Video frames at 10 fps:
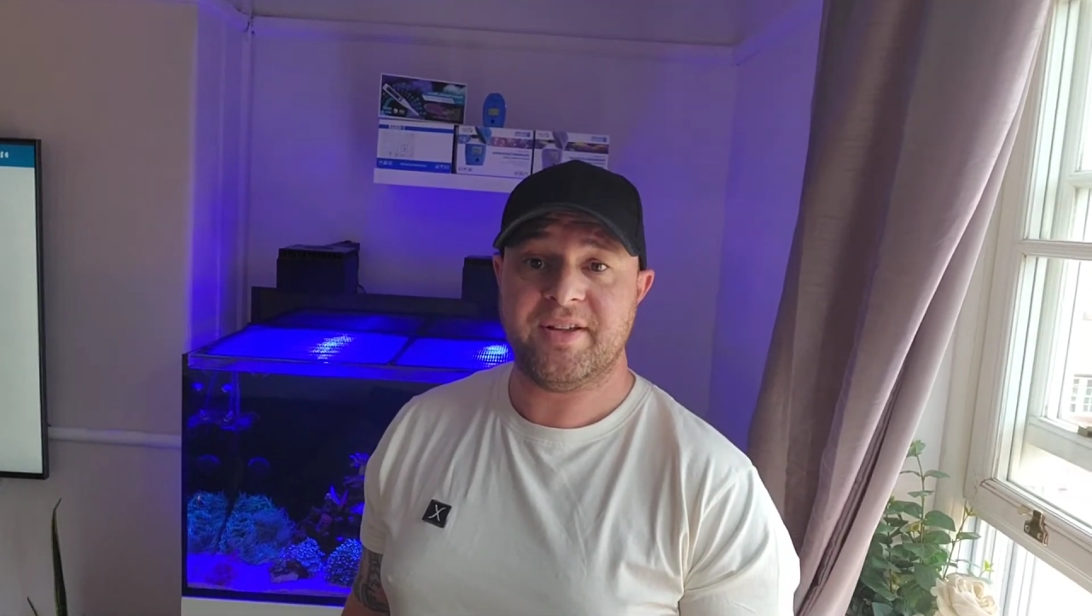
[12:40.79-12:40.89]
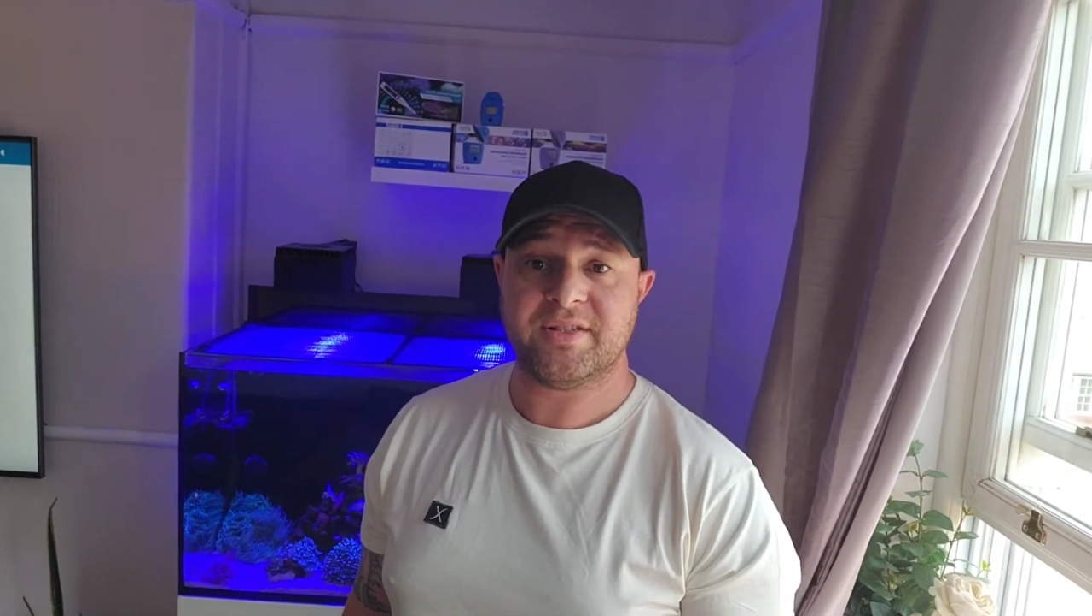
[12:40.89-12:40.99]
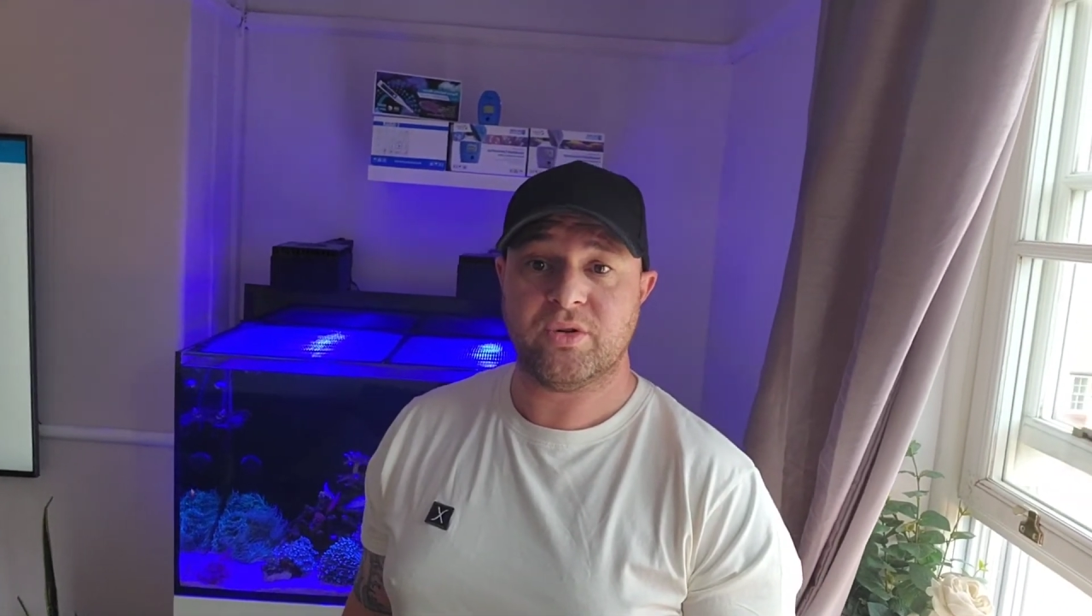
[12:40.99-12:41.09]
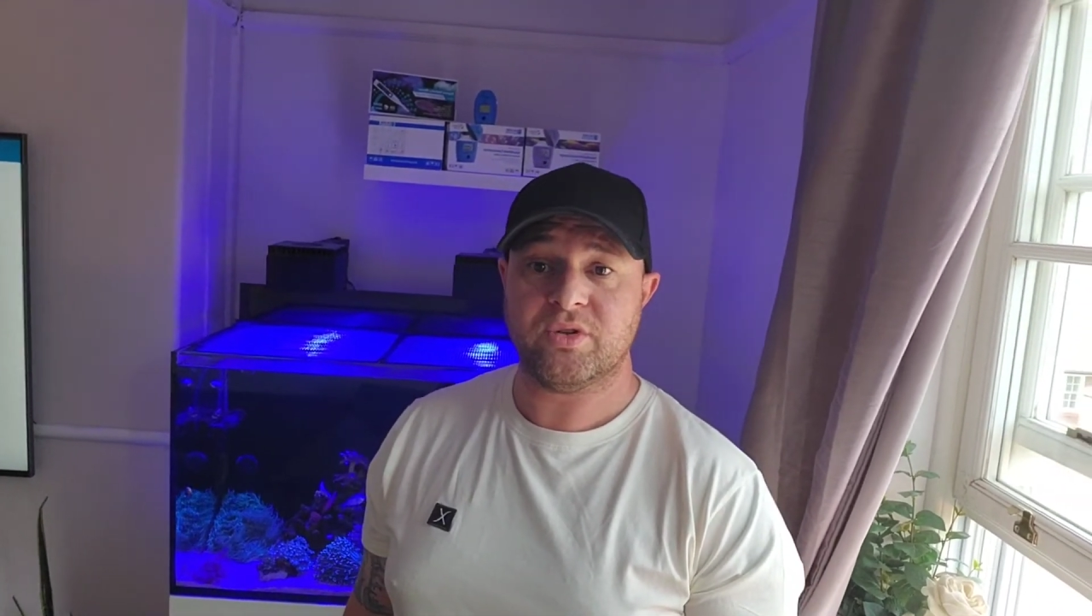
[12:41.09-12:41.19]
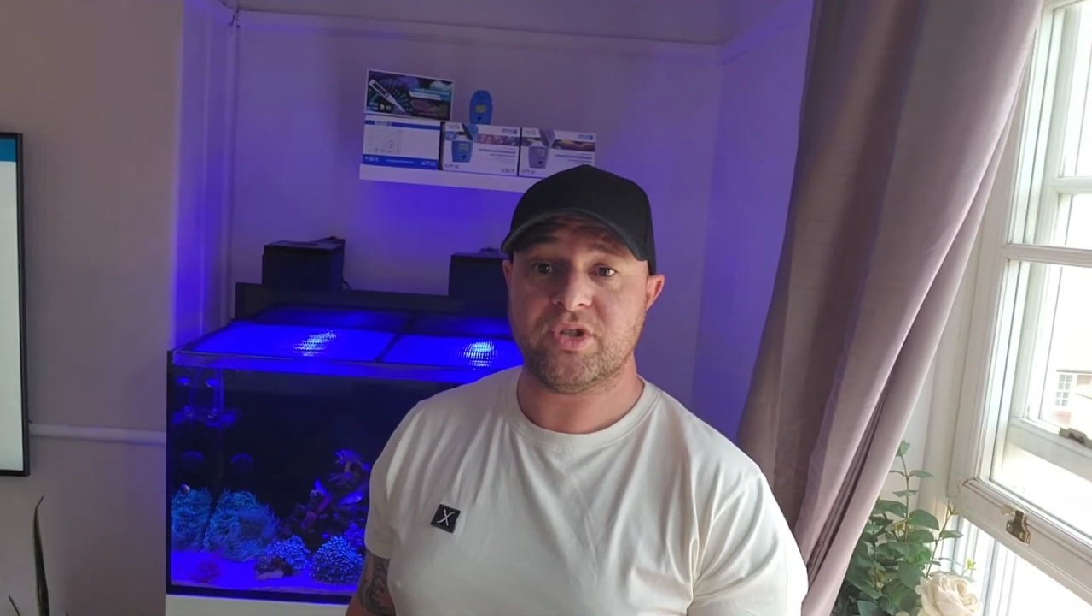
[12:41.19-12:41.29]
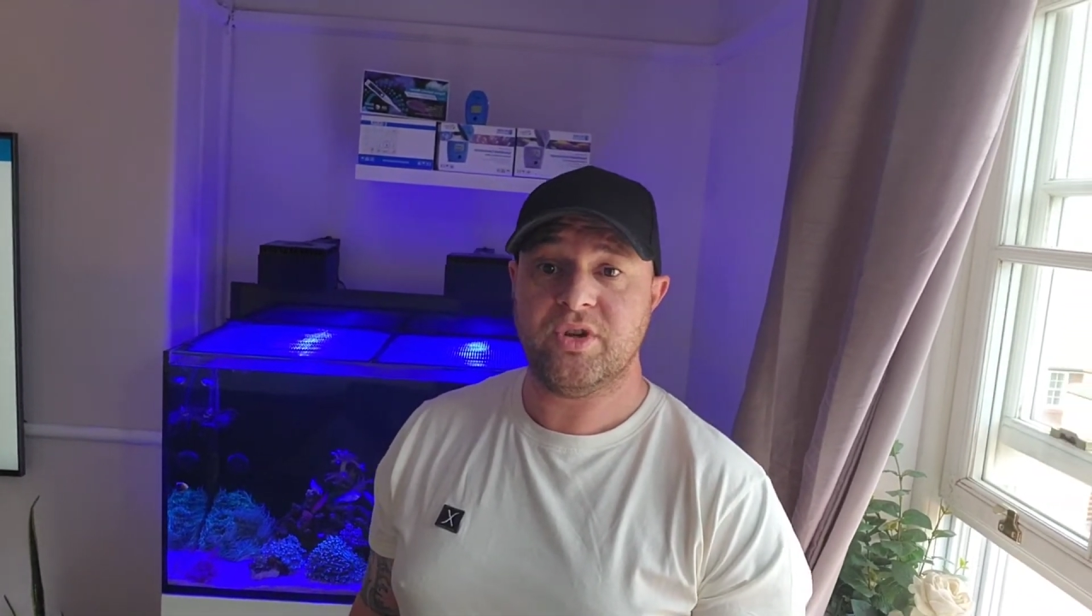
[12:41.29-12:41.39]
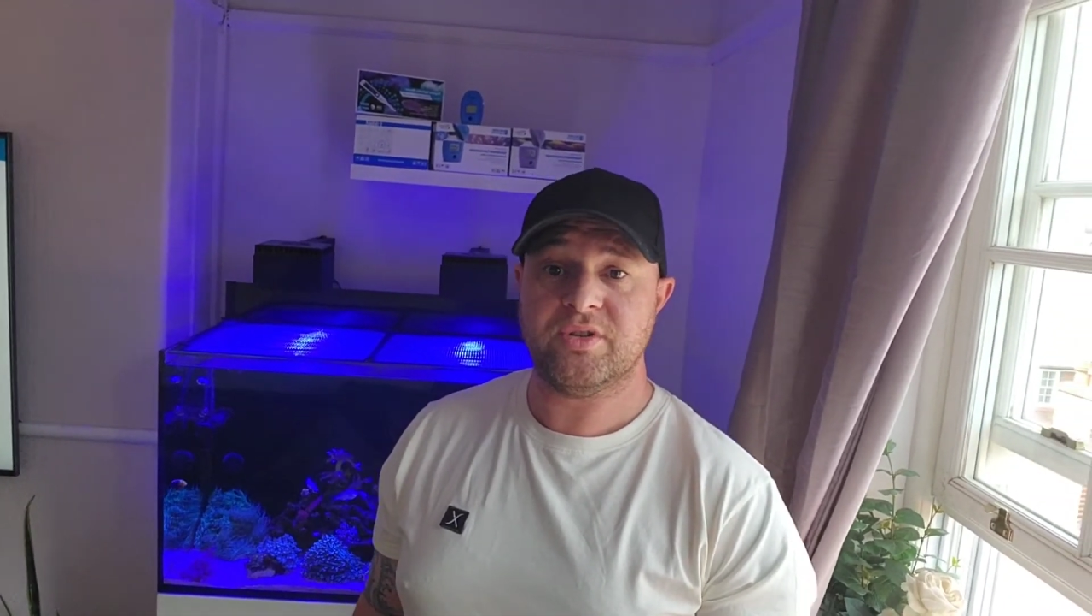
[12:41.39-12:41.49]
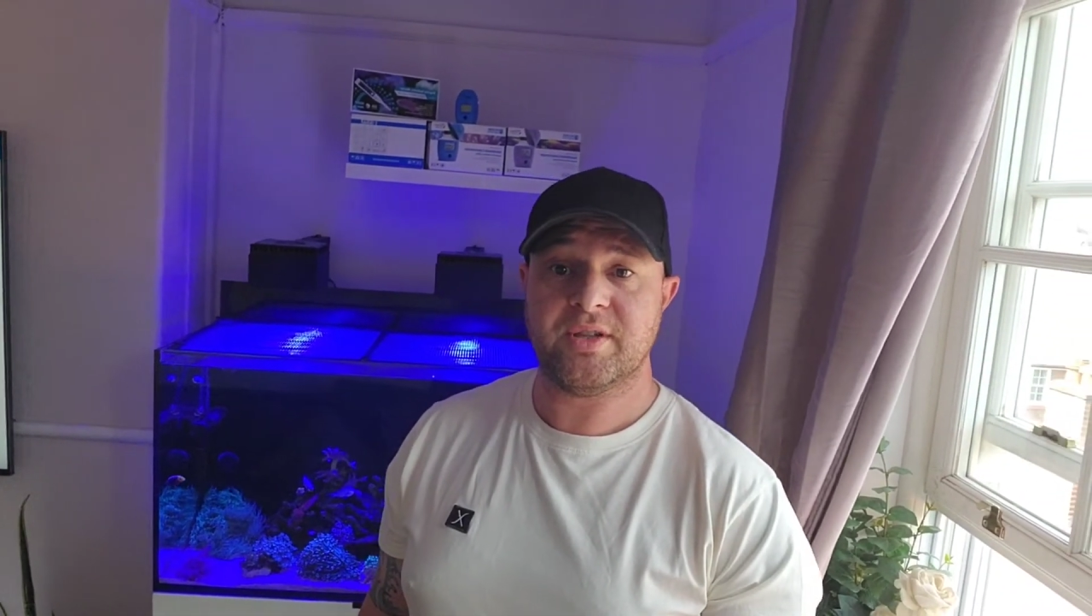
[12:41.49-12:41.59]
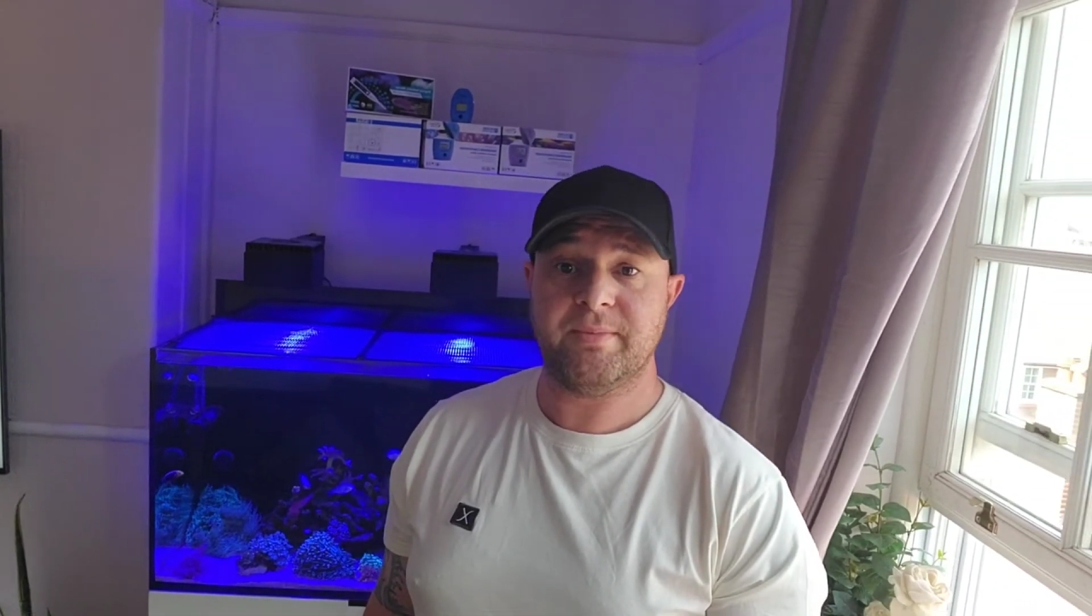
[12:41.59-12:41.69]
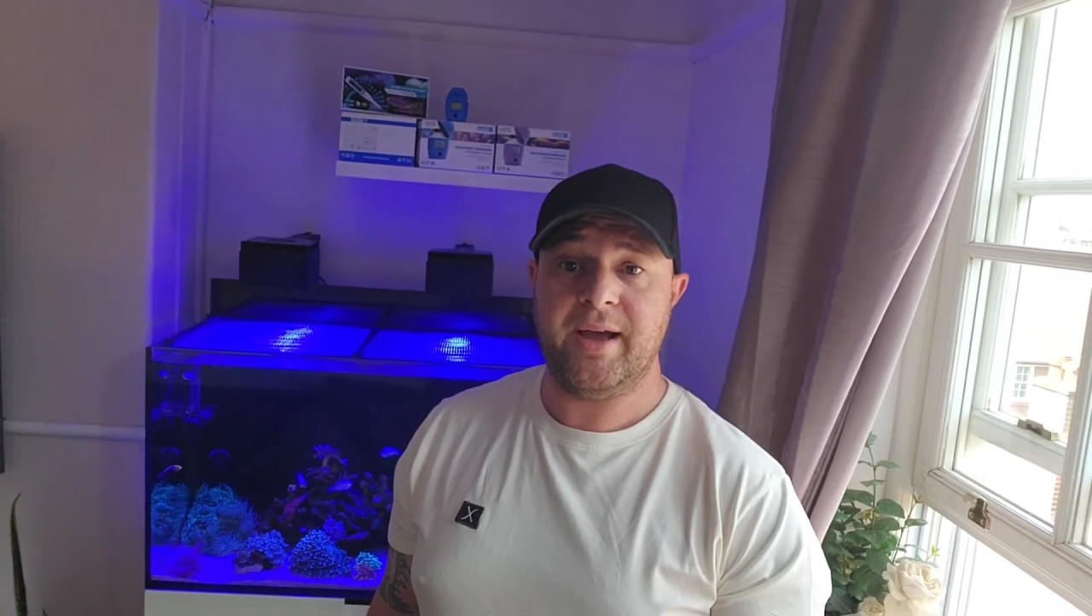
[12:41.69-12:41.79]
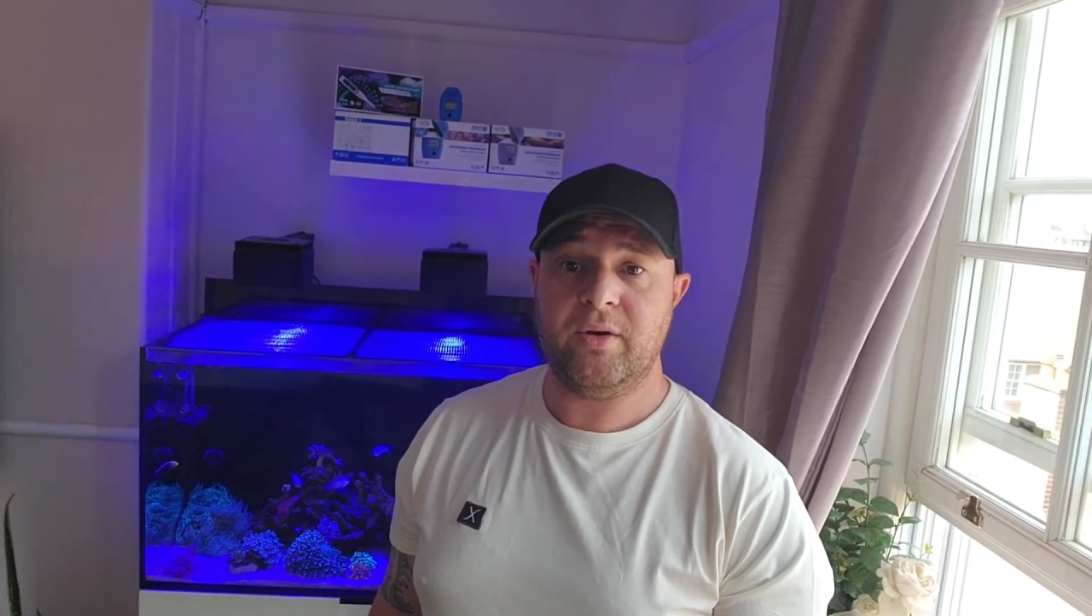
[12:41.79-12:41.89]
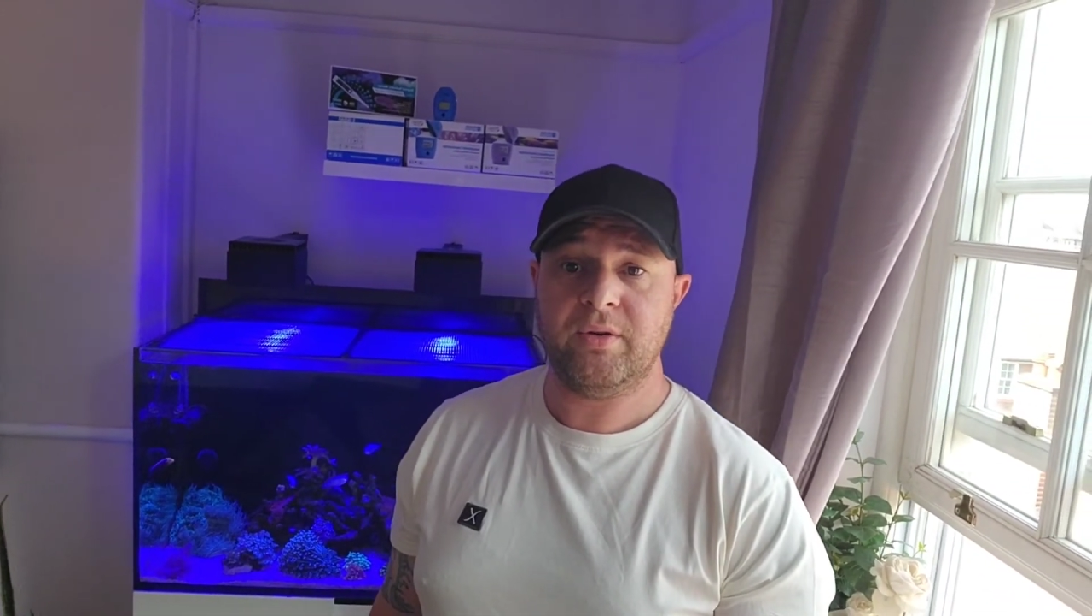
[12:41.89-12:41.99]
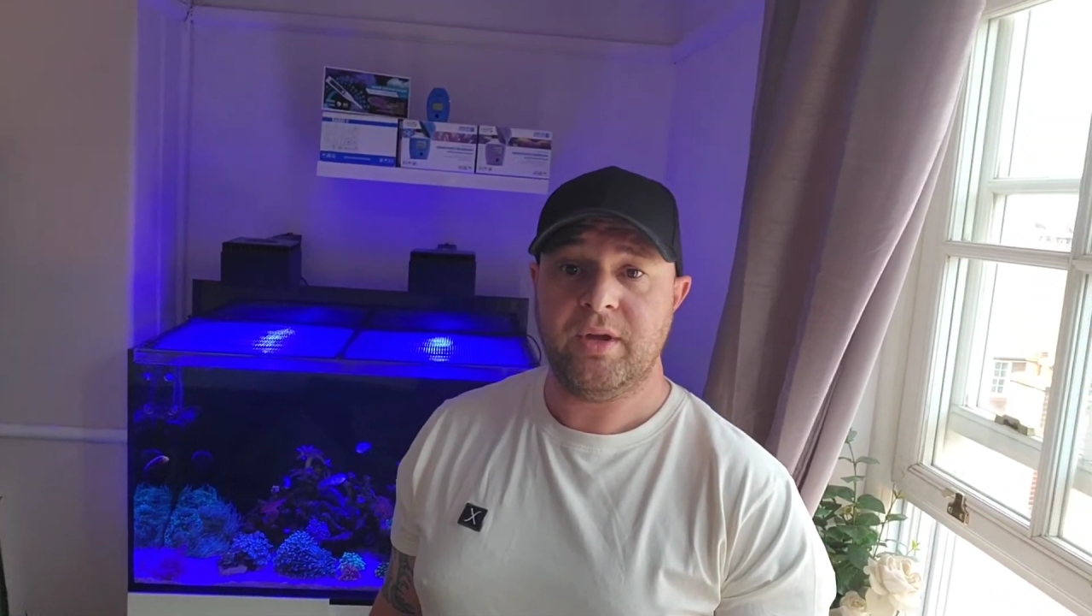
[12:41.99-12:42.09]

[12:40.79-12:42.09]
stores use them now,